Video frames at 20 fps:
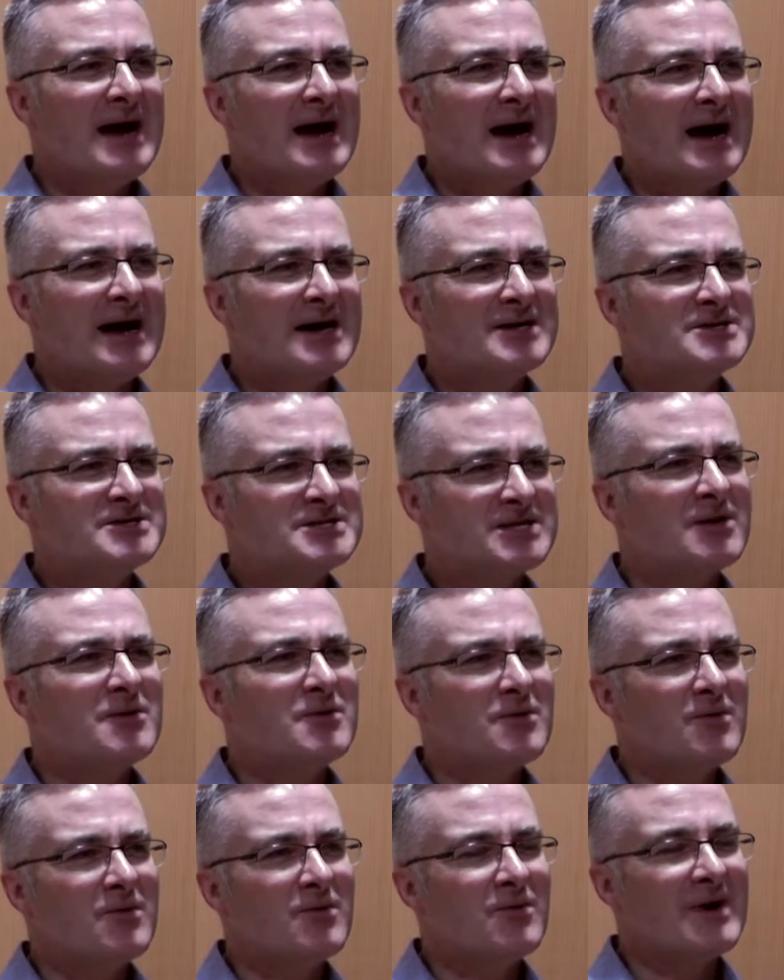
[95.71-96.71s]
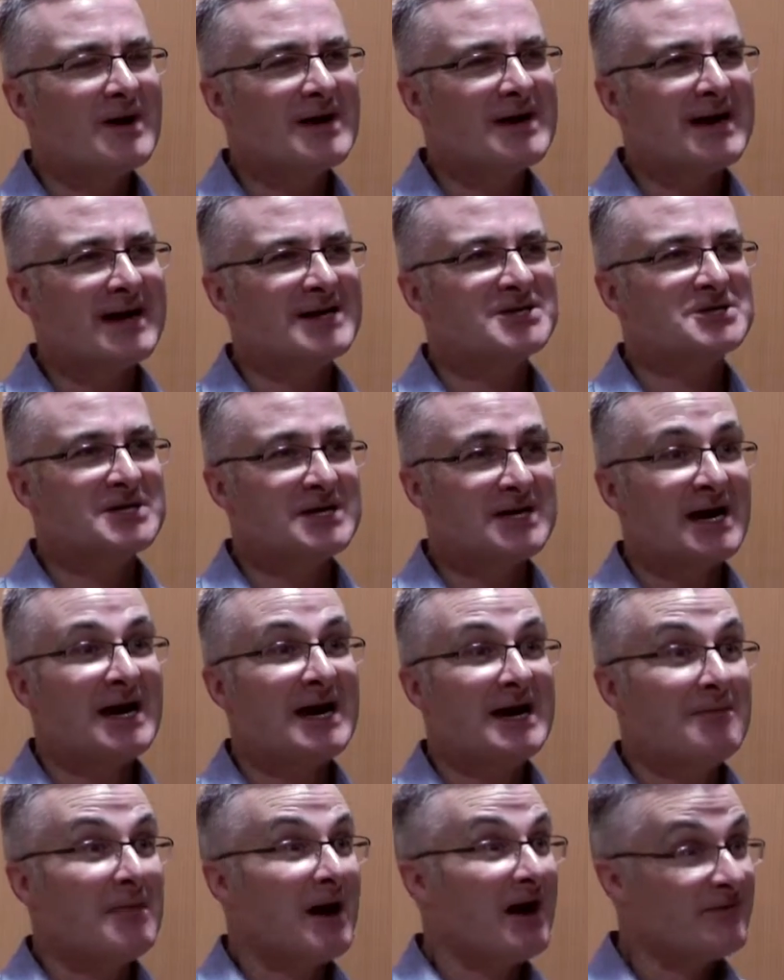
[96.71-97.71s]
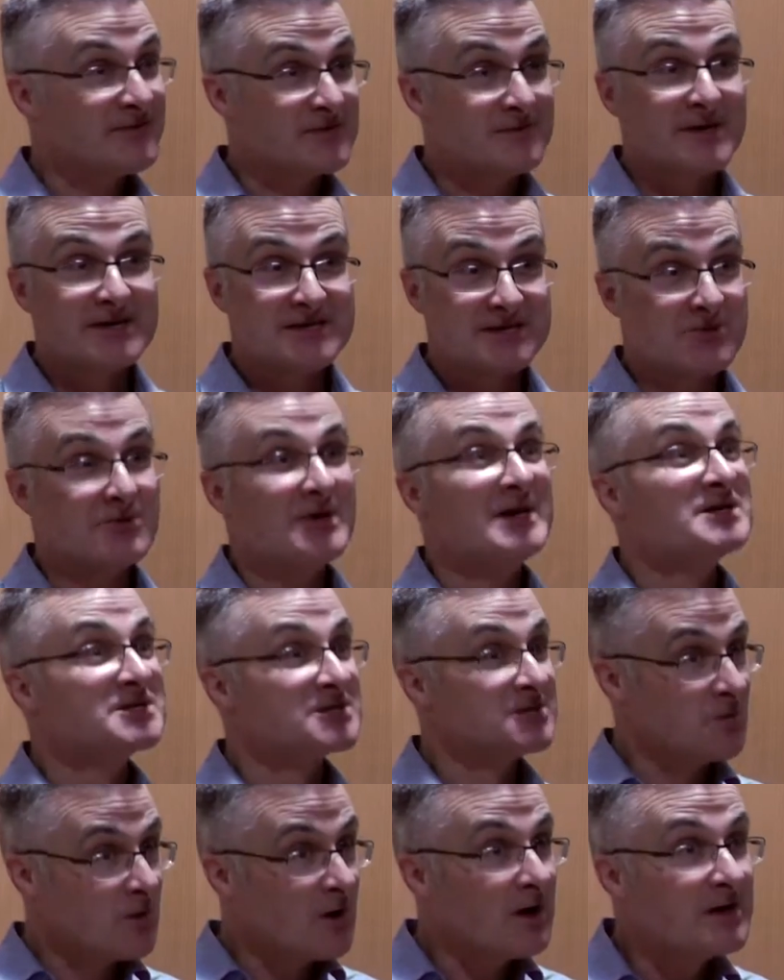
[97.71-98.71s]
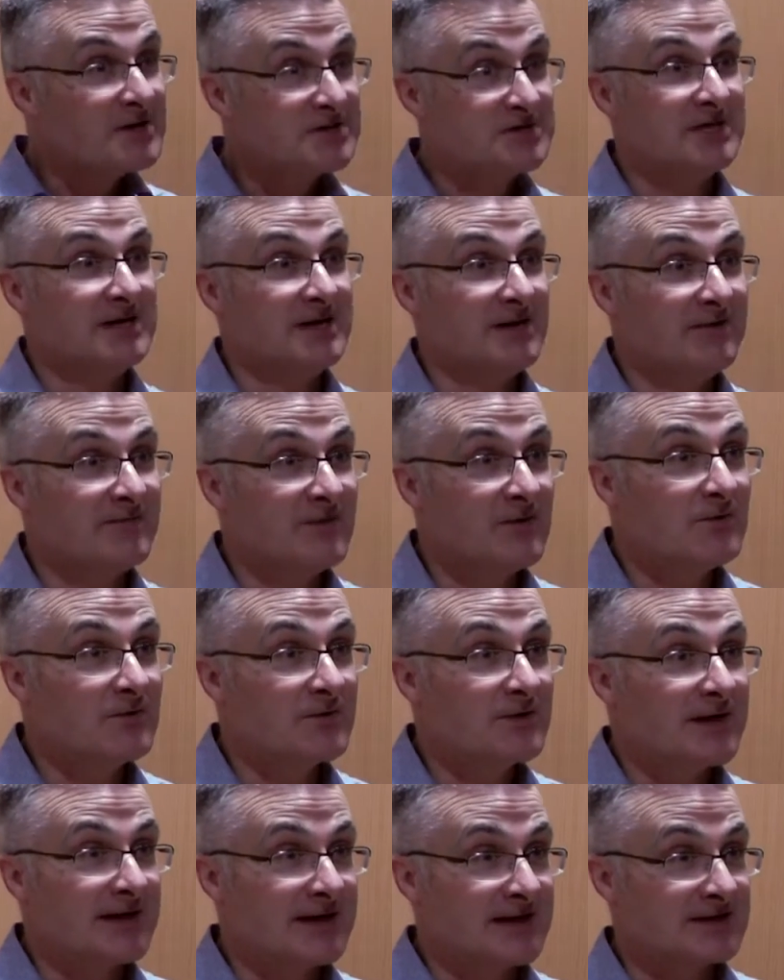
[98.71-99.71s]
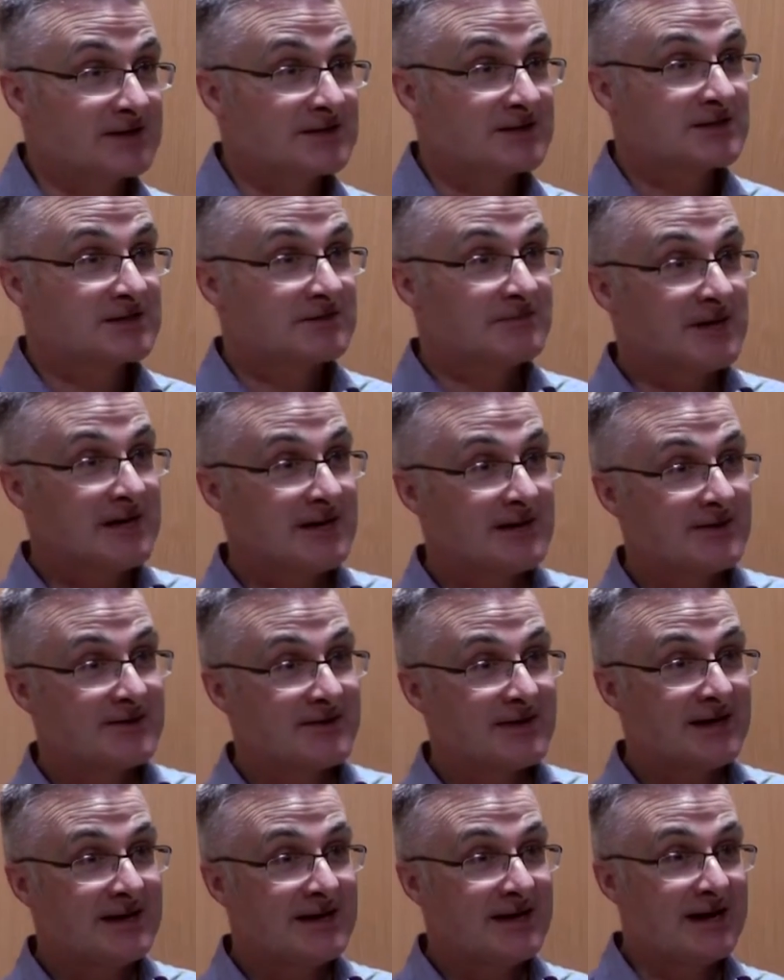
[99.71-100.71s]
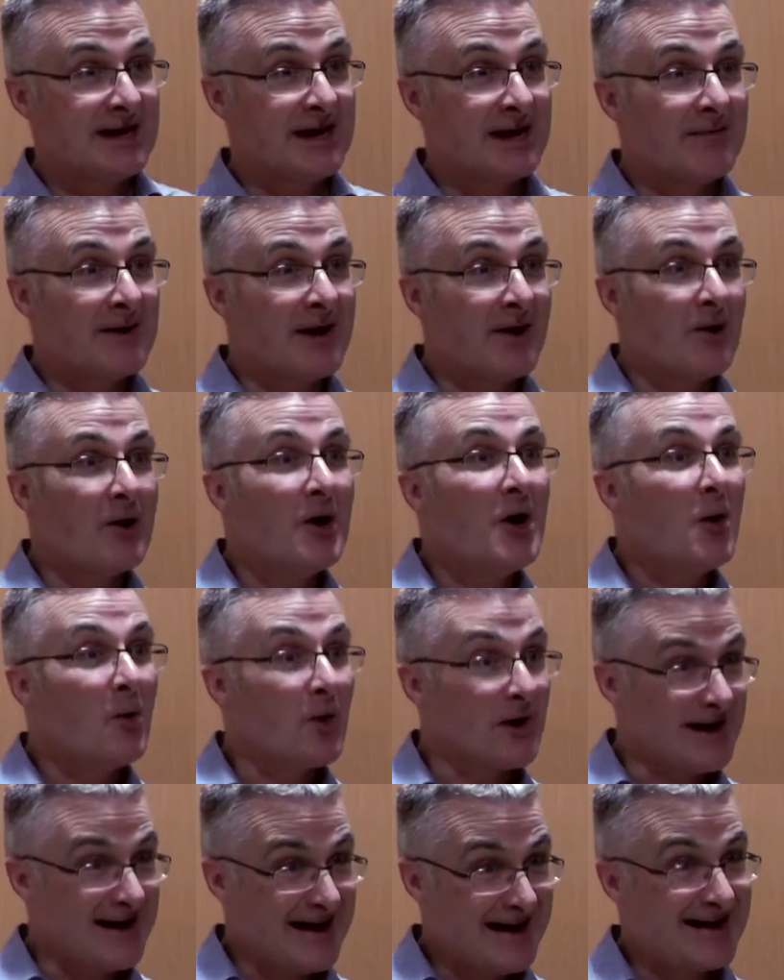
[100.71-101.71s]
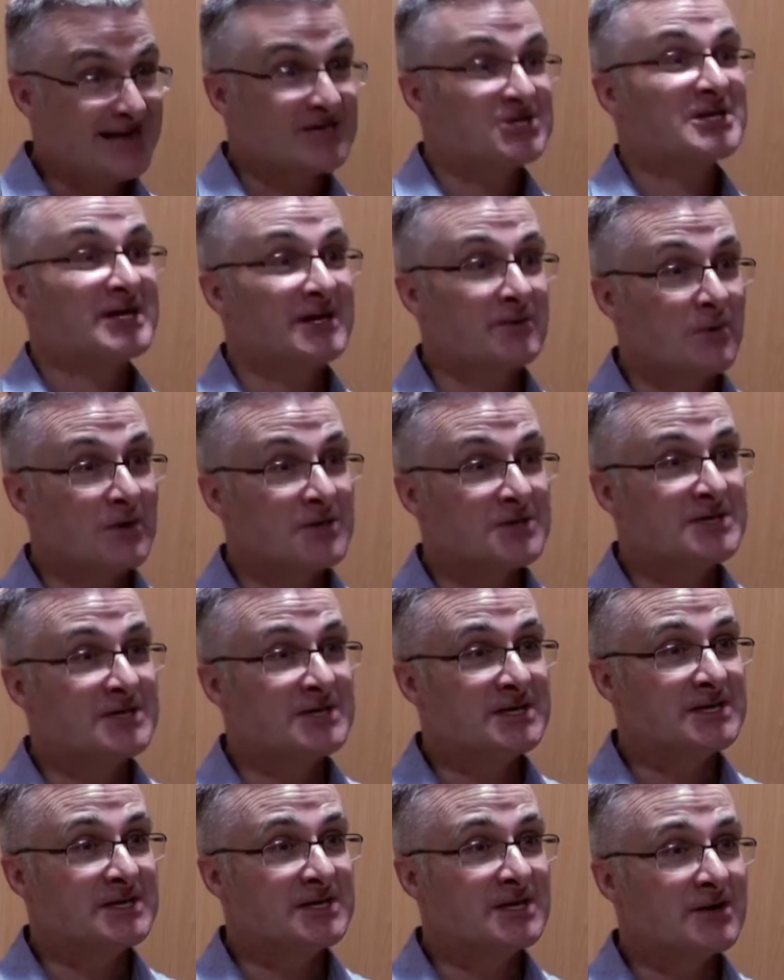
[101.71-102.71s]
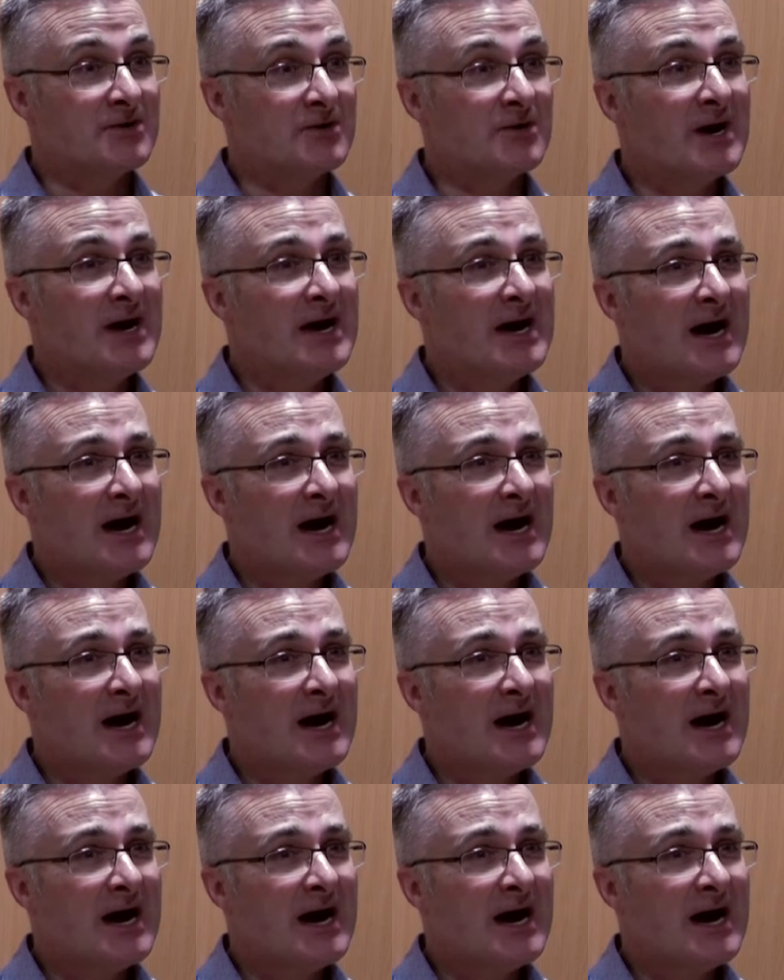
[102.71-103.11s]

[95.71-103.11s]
And so when it actually came after my degree in zoology, of all things, to me thinking about what I actually wanted to do,